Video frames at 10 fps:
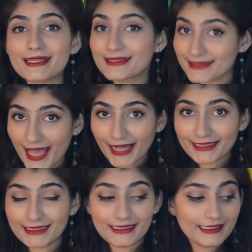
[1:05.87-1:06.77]

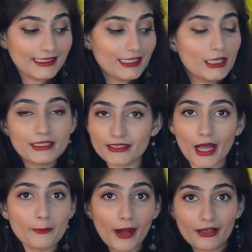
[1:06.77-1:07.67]
exactly did
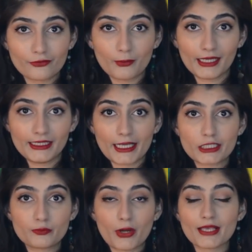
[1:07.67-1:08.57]
I buy from
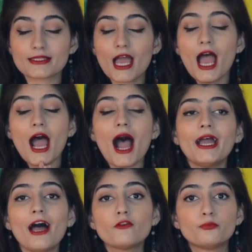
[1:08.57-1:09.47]
Aliexpress? I
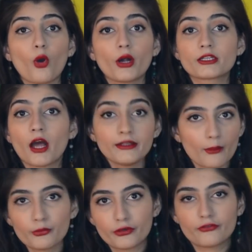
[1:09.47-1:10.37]
have bought a
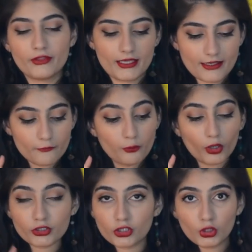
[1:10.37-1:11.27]
number of things. I've
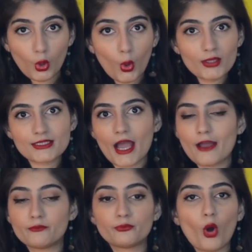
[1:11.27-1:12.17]
bought clothes, I
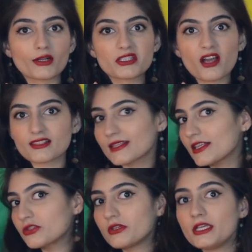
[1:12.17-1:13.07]
have bought
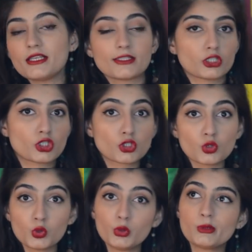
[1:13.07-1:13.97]
accessories,
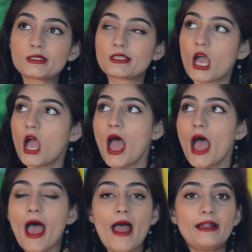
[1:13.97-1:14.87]
shoes
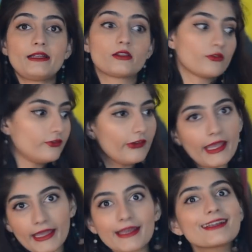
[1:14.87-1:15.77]
and
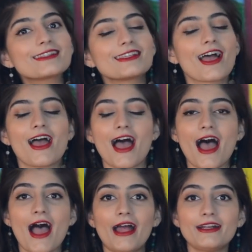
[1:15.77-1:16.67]
wigs,
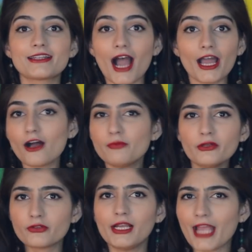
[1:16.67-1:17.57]
and I have
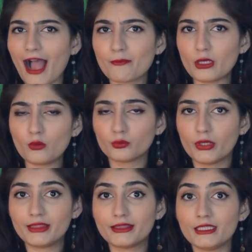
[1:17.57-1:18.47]
been really happy
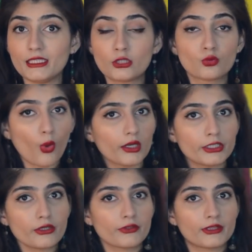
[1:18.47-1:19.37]
with the
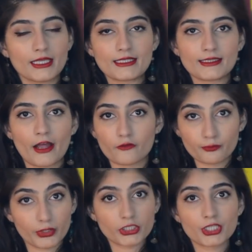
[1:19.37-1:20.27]
quality of the things that
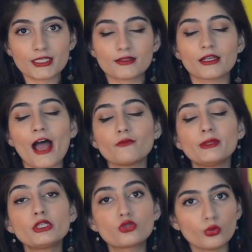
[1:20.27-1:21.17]
I've purchased. There have
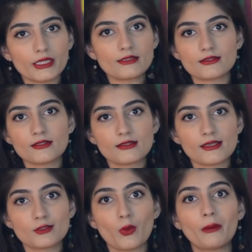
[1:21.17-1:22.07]
been 2
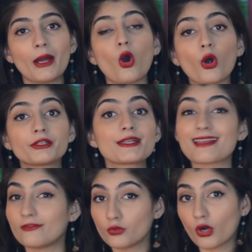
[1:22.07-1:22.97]
instances where my orders
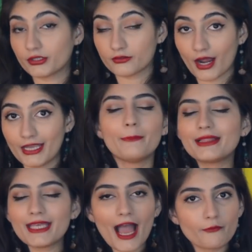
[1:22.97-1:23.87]
have not arrived,
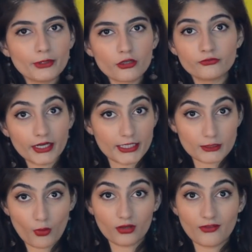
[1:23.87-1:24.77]
but they have been of very
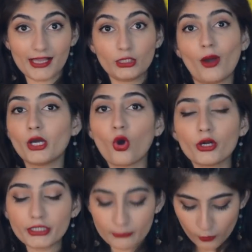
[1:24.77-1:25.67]
small value. I
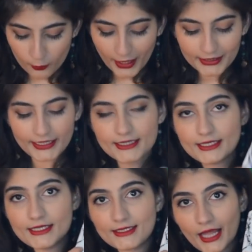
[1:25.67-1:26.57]
ordered mobile
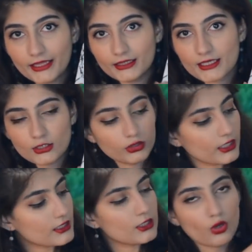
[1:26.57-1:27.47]
cases like this. So
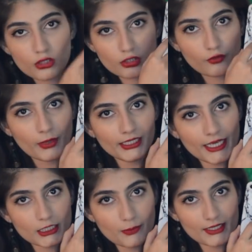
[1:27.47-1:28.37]
this is also from
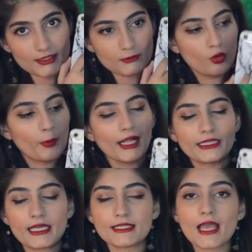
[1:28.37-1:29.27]
Aliexpress, this
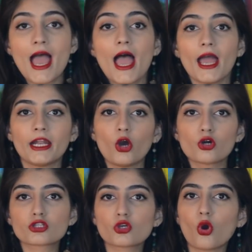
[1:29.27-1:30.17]
mobile case, and
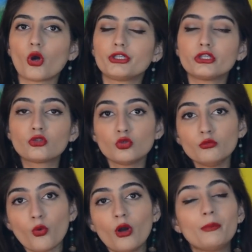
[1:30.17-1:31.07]
I also ordered 2
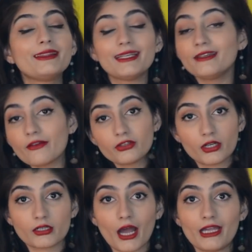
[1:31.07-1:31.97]
more, but they never
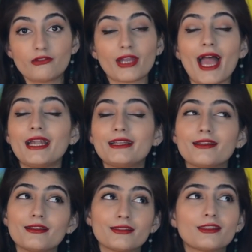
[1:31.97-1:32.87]
arrived, and
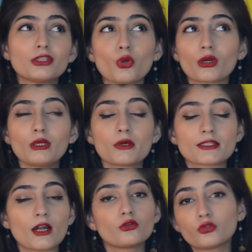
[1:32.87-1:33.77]
the total was
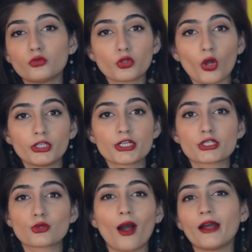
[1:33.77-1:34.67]
around $2,
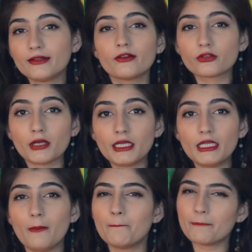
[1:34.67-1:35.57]
so I didn't
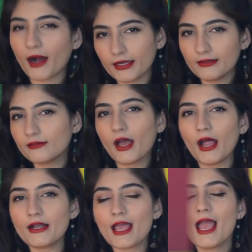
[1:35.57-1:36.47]
really mind
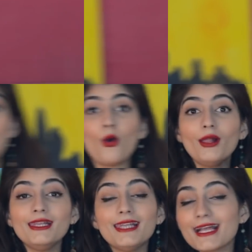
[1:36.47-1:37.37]
that. Now
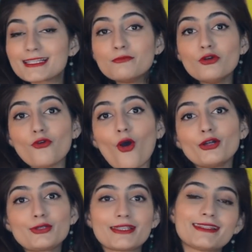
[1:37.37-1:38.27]
let's move
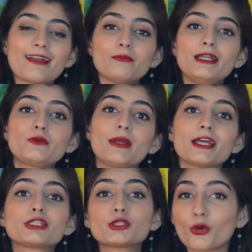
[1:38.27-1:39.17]
on to the segment where
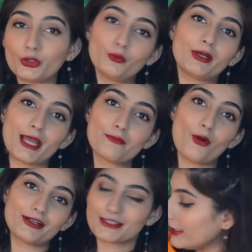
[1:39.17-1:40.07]
I show you what I
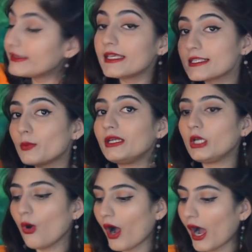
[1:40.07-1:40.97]
bought. In this
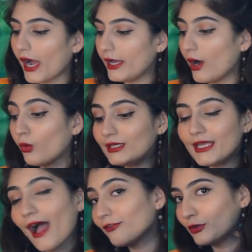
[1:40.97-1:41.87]
video, I
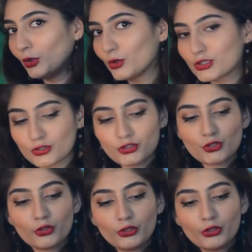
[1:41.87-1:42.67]
only have clothes to show